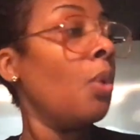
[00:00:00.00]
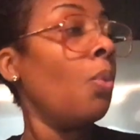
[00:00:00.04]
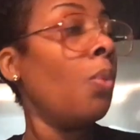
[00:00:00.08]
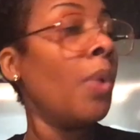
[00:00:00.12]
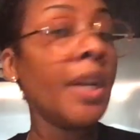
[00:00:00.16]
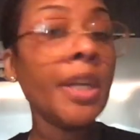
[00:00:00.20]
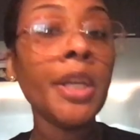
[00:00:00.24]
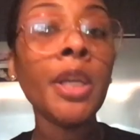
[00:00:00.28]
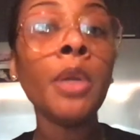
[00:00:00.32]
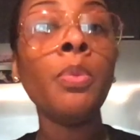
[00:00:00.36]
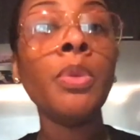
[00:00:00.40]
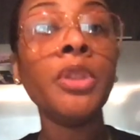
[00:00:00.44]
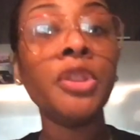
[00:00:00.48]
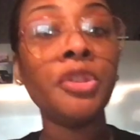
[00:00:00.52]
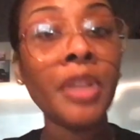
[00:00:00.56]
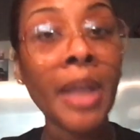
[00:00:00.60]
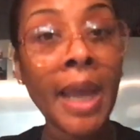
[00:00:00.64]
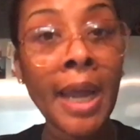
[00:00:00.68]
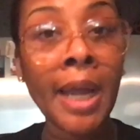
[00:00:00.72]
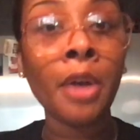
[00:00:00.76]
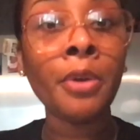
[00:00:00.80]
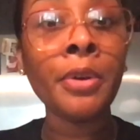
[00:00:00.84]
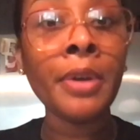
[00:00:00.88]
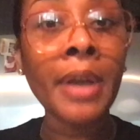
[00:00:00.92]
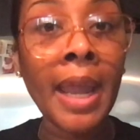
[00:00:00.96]
Whitney was
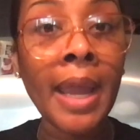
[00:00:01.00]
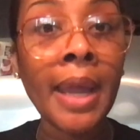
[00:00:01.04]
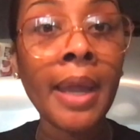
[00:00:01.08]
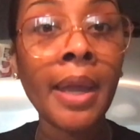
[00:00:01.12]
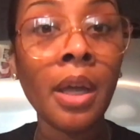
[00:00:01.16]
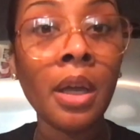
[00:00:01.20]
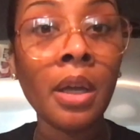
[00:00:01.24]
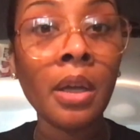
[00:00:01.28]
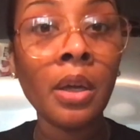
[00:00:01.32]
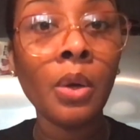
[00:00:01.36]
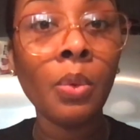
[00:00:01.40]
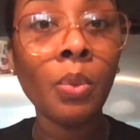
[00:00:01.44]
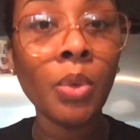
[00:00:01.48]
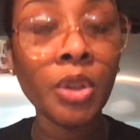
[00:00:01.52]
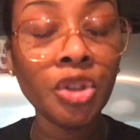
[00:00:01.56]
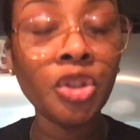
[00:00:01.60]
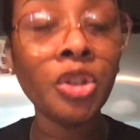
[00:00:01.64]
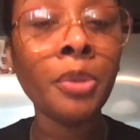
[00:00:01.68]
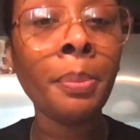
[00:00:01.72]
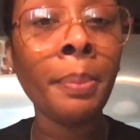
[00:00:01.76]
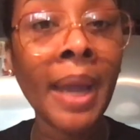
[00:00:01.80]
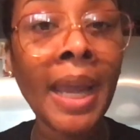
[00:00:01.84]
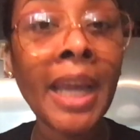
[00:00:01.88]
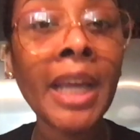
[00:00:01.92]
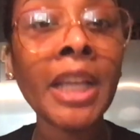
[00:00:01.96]
down there with
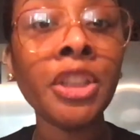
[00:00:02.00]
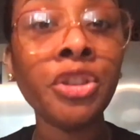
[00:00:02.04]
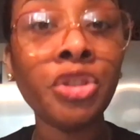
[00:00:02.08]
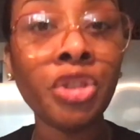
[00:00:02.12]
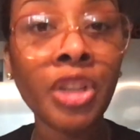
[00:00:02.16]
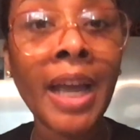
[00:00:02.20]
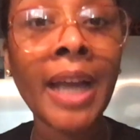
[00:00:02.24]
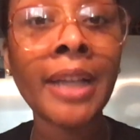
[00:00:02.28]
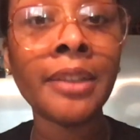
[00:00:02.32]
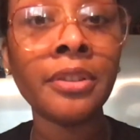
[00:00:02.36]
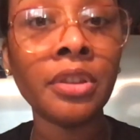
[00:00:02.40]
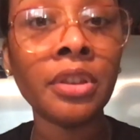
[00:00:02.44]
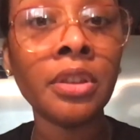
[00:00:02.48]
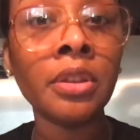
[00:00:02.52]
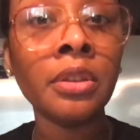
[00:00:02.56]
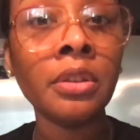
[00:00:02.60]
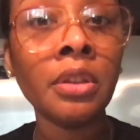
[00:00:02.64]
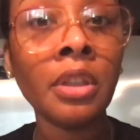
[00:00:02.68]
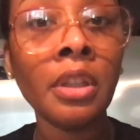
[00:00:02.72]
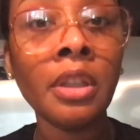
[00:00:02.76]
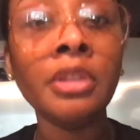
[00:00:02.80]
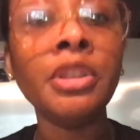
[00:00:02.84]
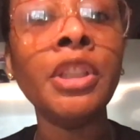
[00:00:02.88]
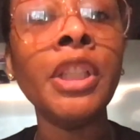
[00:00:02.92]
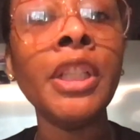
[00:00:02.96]
Jermaine Jackson
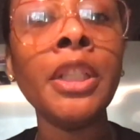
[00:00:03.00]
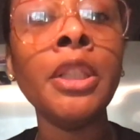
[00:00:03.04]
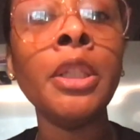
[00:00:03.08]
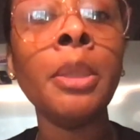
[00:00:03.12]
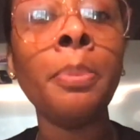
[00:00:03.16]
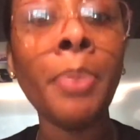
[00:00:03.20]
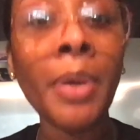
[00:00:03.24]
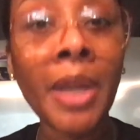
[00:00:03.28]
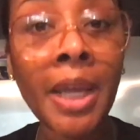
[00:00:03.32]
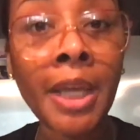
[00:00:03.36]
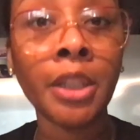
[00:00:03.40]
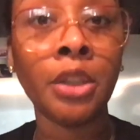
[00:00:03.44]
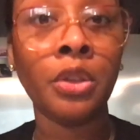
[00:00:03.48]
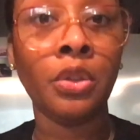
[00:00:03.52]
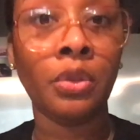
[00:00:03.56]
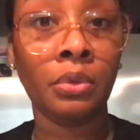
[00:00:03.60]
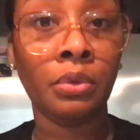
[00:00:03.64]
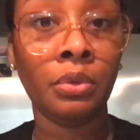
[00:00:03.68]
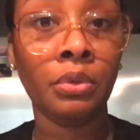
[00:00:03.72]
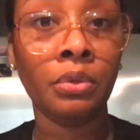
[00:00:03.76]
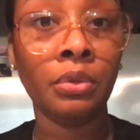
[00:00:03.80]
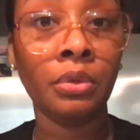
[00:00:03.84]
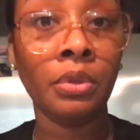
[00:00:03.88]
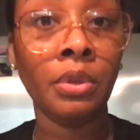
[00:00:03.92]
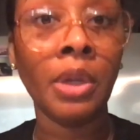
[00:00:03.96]
getting a pickle.
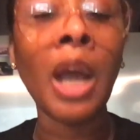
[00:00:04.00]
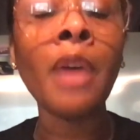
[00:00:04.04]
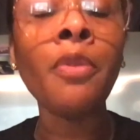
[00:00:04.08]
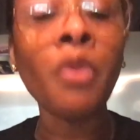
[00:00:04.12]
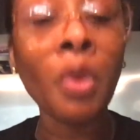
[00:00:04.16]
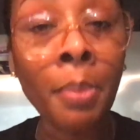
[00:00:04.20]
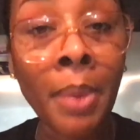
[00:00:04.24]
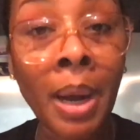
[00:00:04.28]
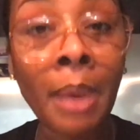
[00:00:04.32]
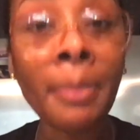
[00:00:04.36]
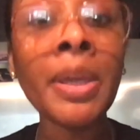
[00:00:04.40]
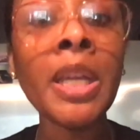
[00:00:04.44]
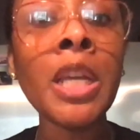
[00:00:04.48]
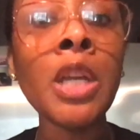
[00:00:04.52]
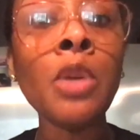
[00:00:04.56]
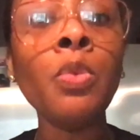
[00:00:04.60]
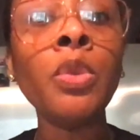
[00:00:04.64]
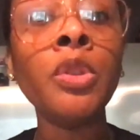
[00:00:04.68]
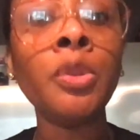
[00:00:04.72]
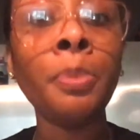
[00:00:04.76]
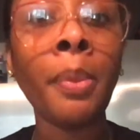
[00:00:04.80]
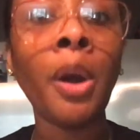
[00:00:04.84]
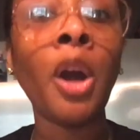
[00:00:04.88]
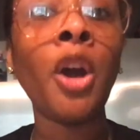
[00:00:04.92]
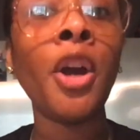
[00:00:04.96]
Now, remember, he
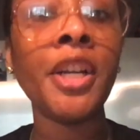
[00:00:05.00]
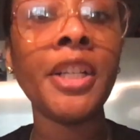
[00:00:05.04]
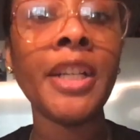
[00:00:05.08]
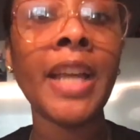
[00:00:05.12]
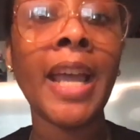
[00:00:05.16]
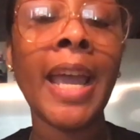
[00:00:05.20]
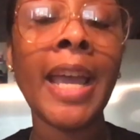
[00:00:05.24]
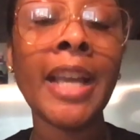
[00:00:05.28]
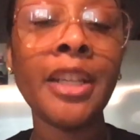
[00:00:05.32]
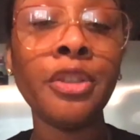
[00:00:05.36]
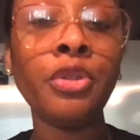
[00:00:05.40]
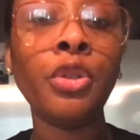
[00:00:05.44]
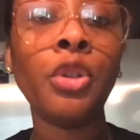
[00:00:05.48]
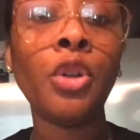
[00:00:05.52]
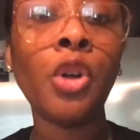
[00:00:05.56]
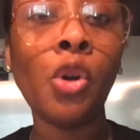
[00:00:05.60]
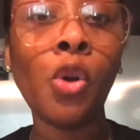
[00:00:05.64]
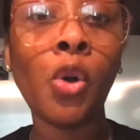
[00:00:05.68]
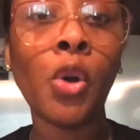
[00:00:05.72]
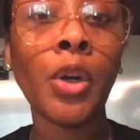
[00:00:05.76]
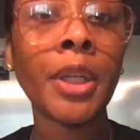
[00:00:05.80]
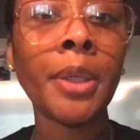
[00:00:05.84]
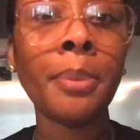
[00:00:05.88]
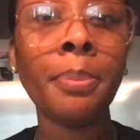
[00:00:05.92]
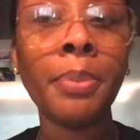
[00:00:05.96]
was married to Hazel
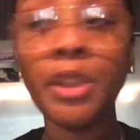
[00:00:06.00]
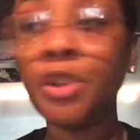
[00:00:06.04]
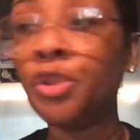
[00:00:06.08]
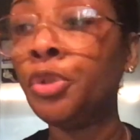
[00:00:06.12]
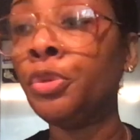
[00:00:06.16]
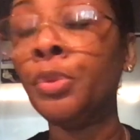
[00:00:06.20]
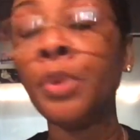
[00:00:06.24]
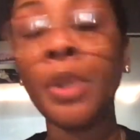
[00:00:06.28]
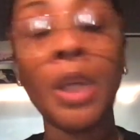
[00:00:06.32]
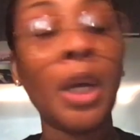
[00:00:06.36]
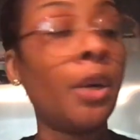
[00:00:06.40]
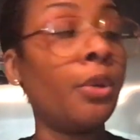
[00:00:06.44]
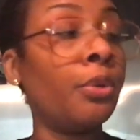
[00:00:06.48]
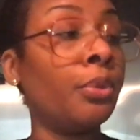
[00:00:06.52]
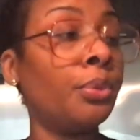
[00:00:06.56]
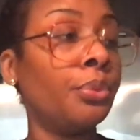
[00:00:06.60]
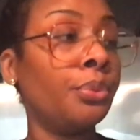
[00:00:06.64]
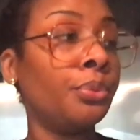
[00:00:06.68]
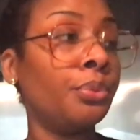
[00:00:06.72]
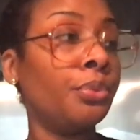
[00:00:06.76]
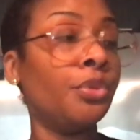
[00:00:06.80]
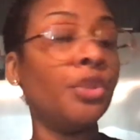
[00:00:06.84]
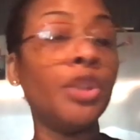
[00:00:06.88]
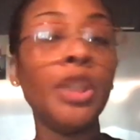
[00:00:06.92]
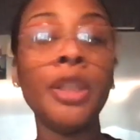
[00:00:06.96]
Gordy, but you know,
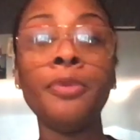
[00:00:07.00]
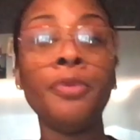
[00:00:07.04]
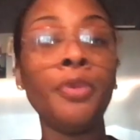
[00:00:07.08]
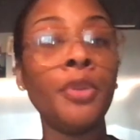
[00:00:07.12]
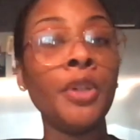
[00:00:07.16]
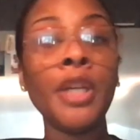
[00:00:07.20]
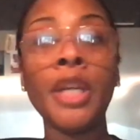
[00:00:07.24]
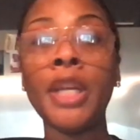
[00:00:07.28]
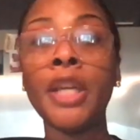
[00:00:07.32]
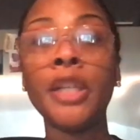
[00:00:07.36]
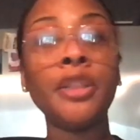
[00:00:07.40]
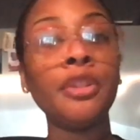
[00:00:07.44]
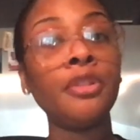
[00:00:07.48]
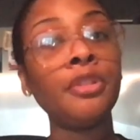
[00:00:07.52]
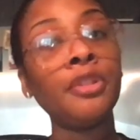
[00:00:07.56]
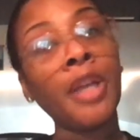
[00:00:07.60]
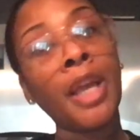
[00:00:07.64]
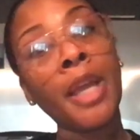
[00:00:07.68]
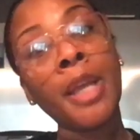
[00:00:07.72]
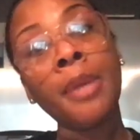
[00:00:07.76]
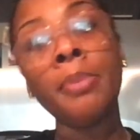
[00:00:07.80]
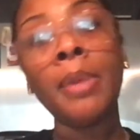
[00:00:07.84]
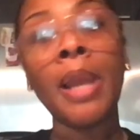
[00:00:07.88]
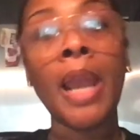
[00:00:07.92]
different nigga, same